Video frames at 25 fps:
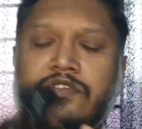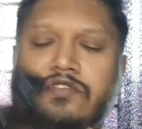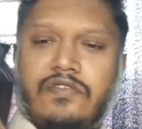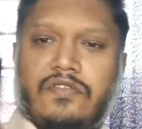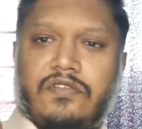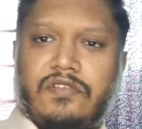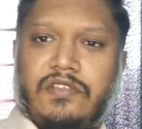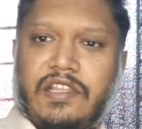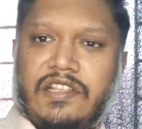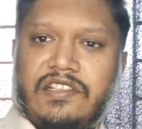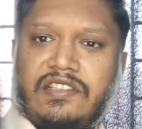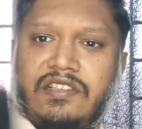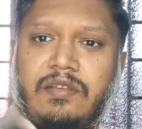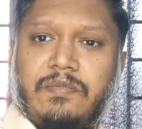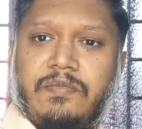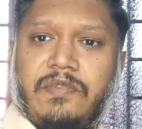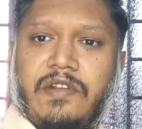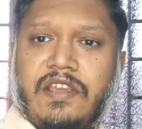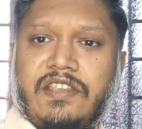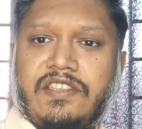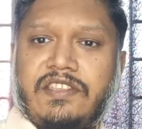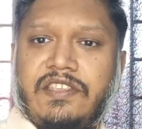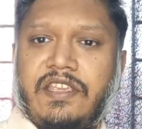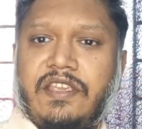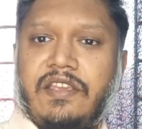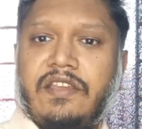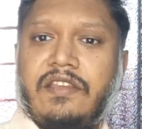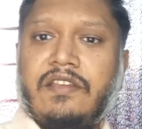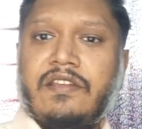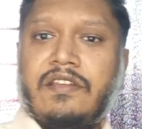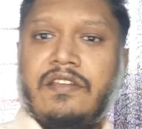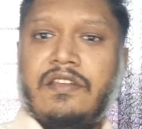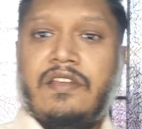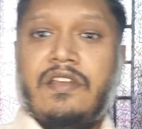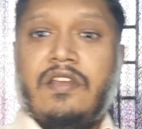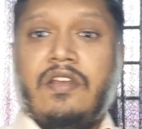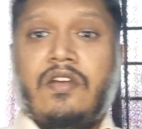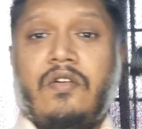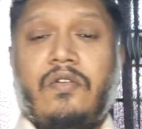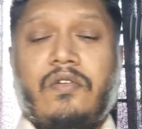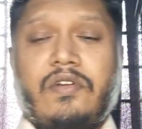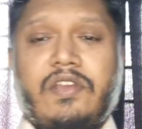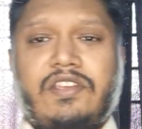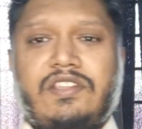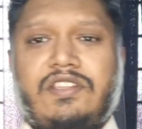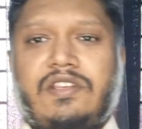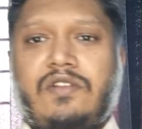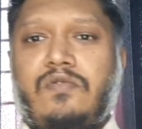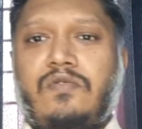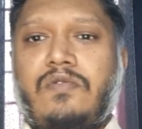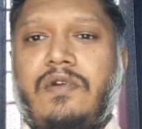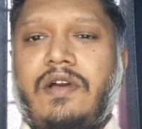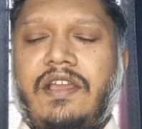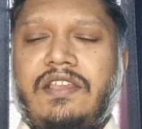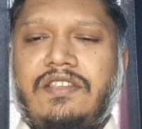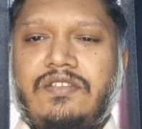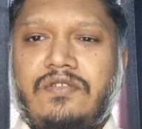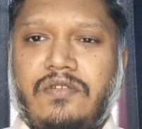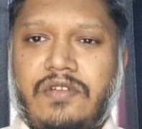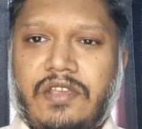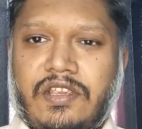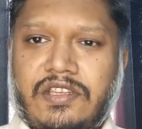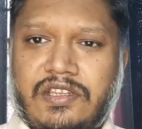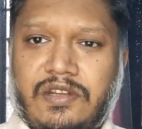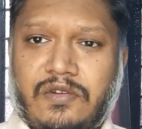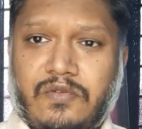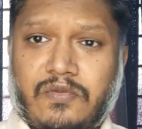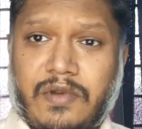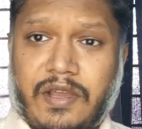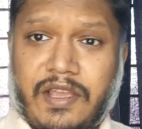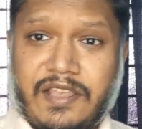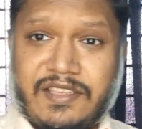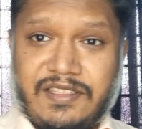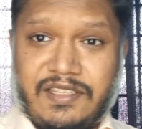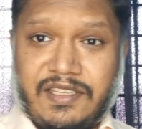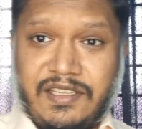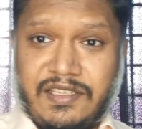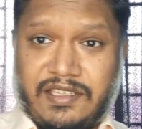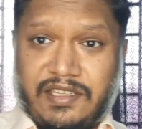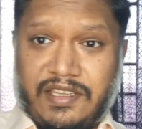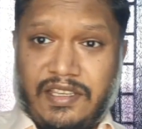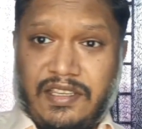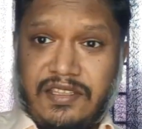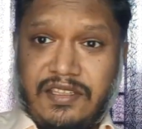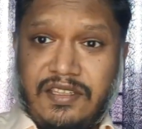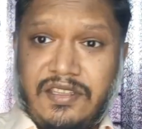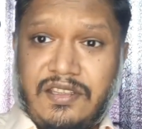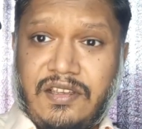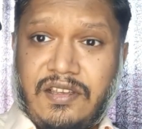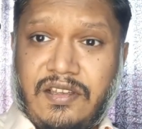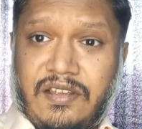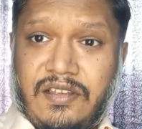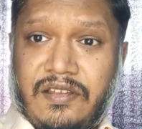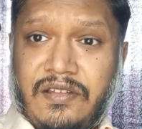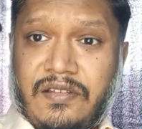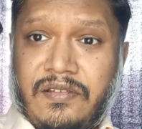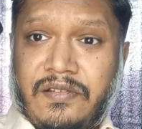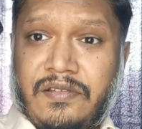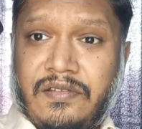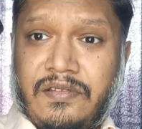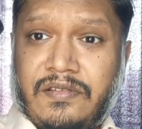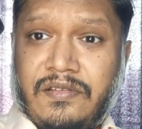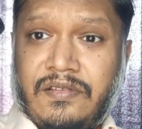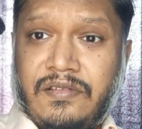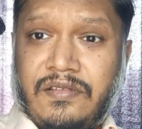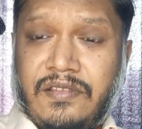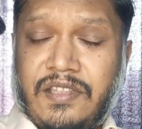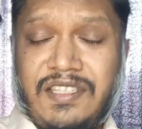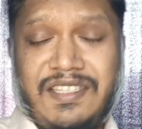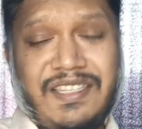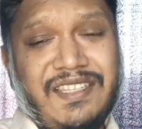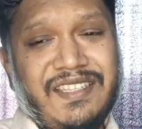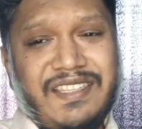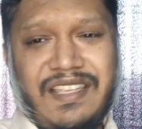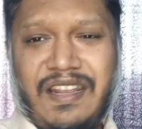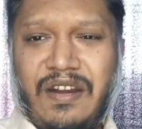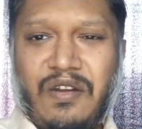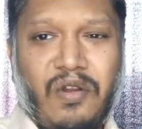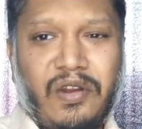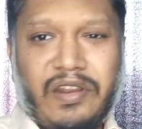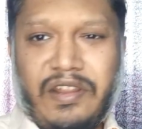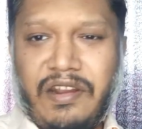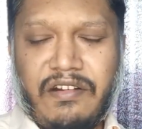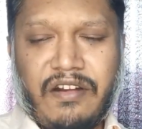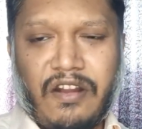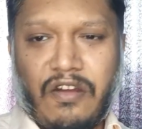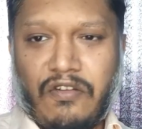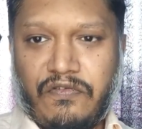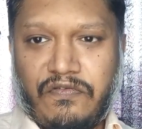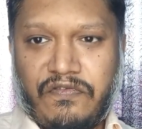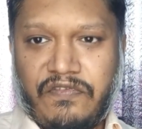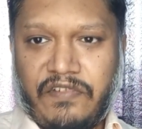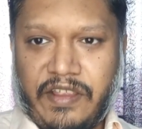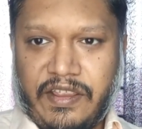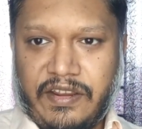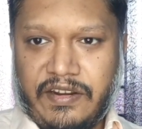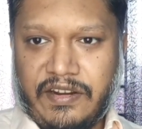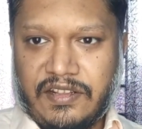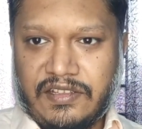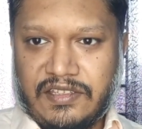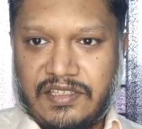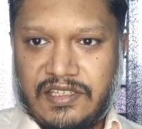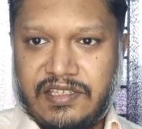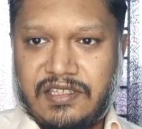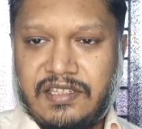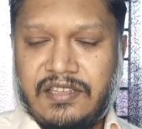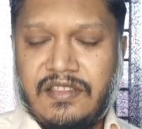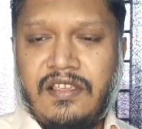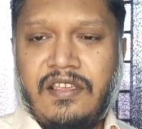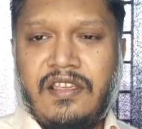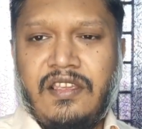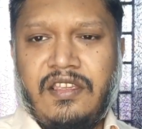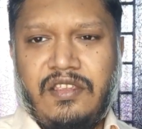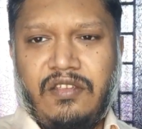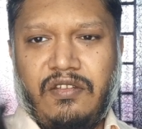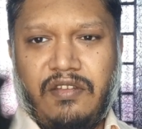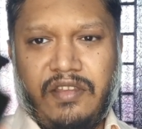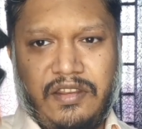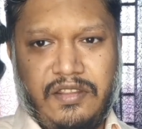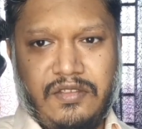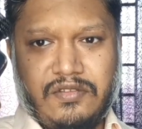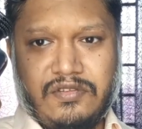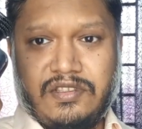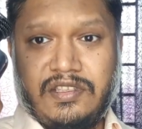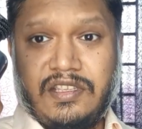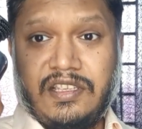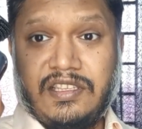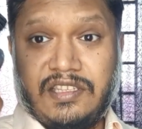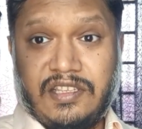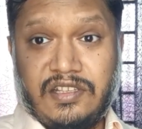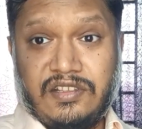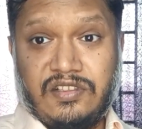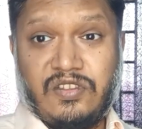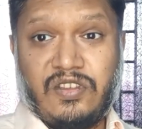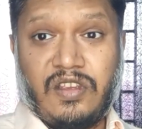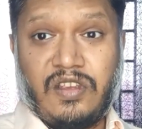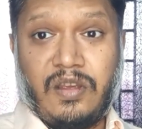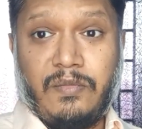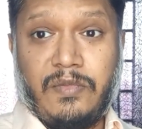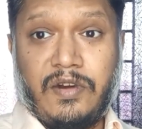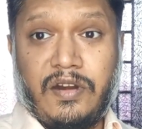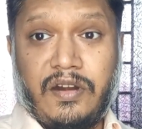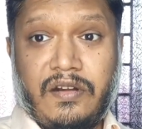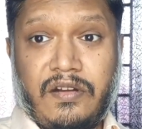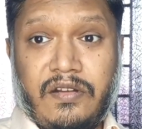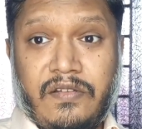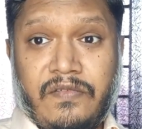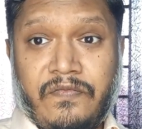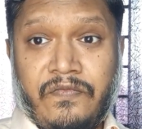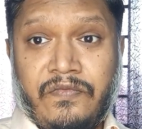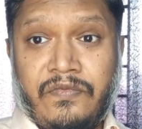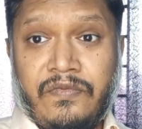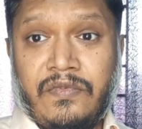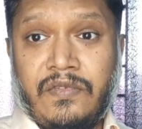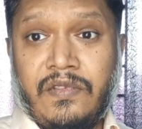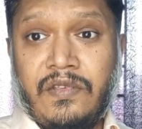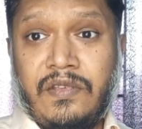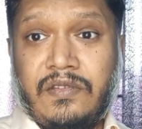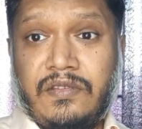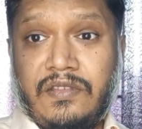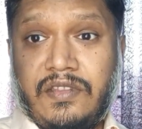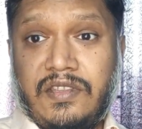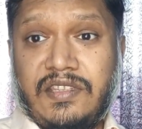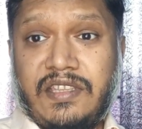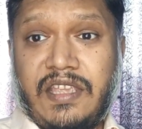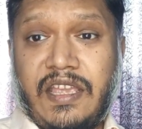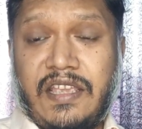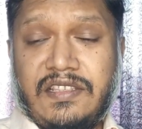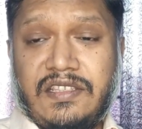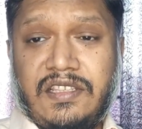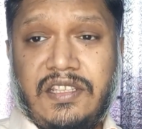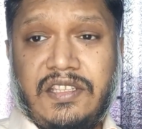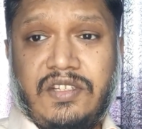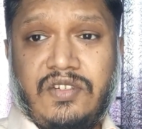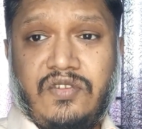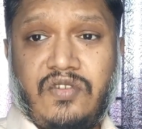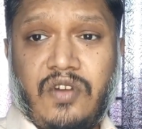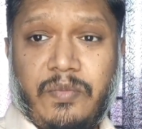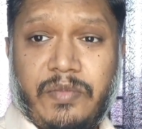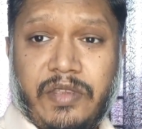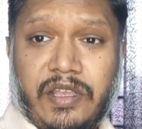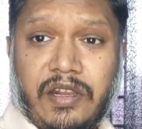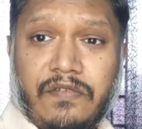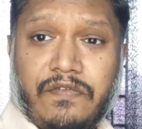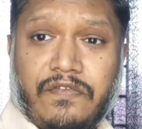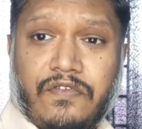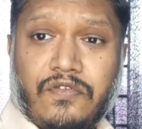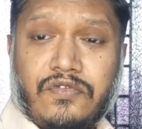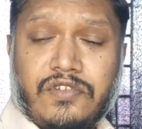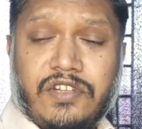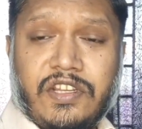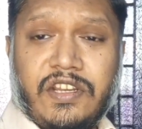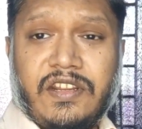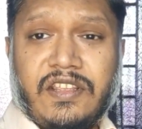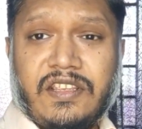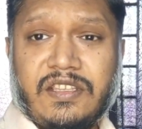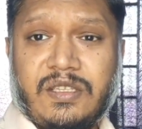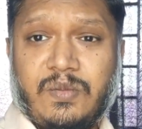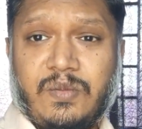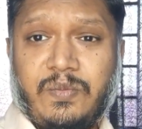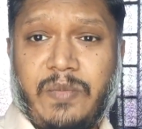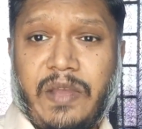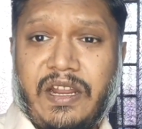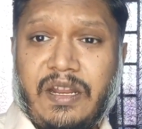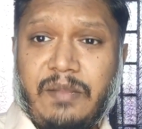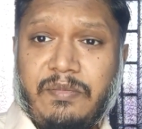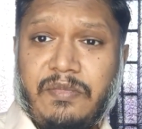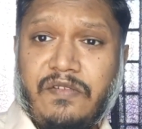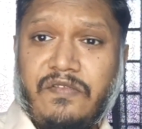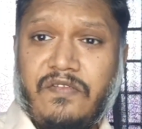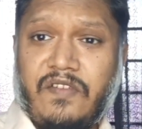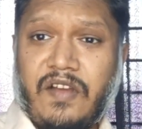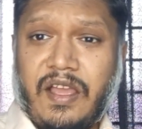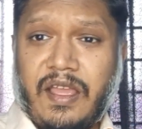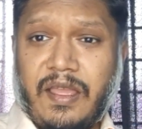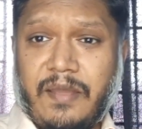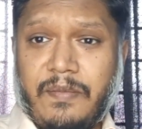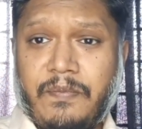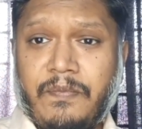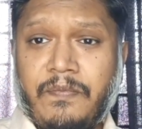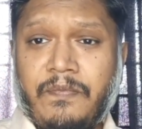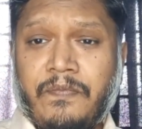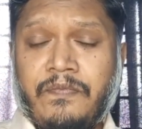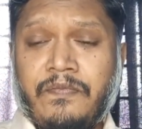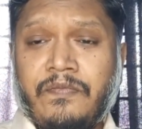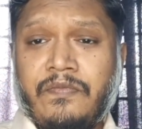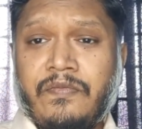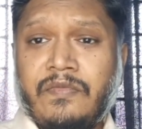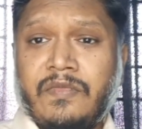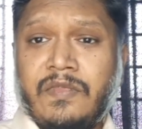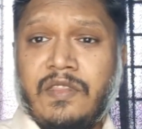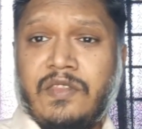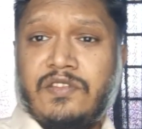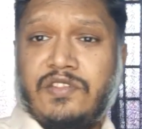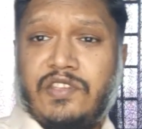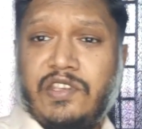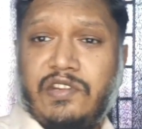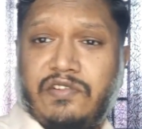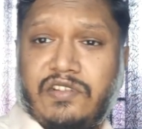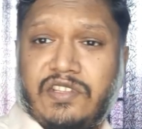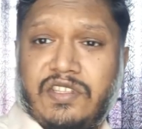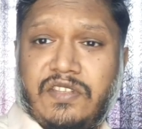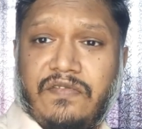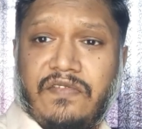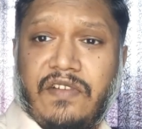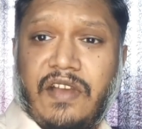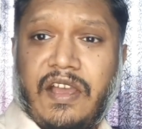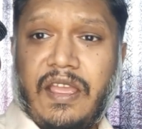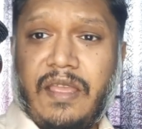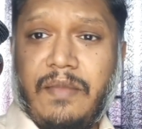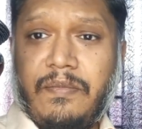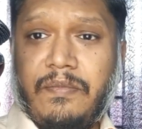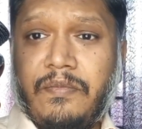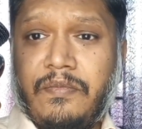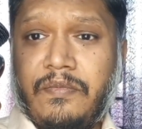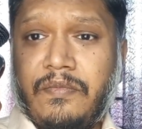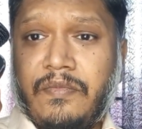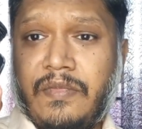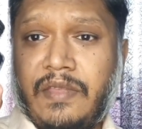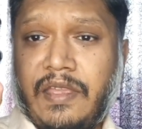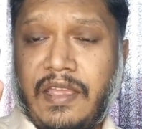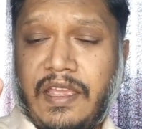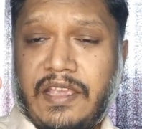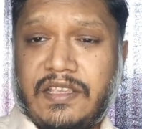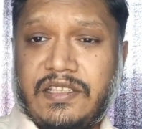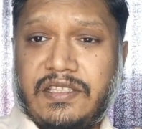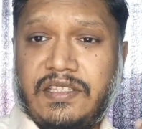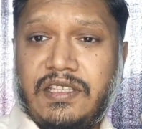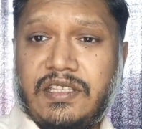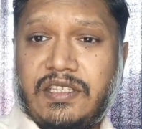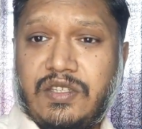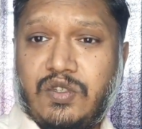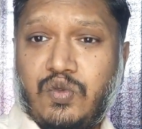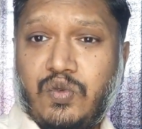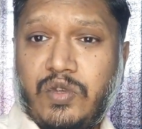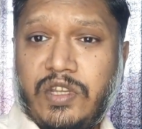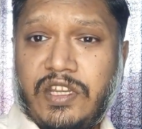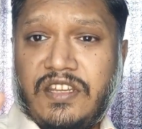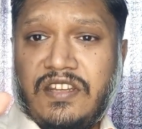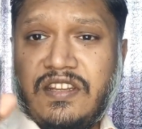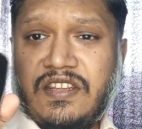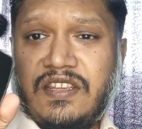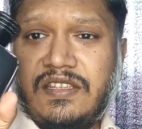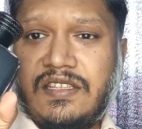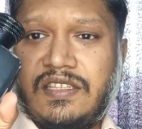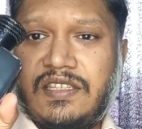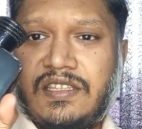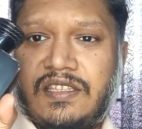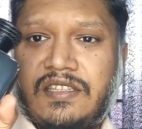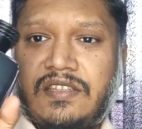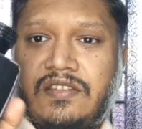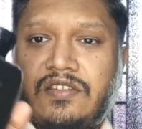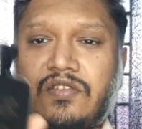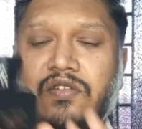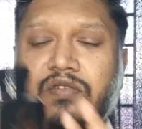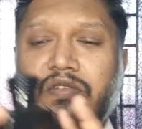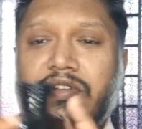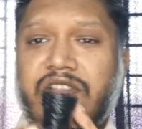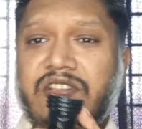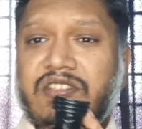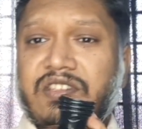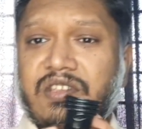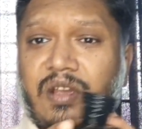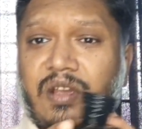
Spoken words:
So that's the pricing. Occasion wise, this is an all year round fragrance. You can use this in summer. This has this tropical fruitiness, pineapple vibe, citrusy vibe, has this sweetness. So in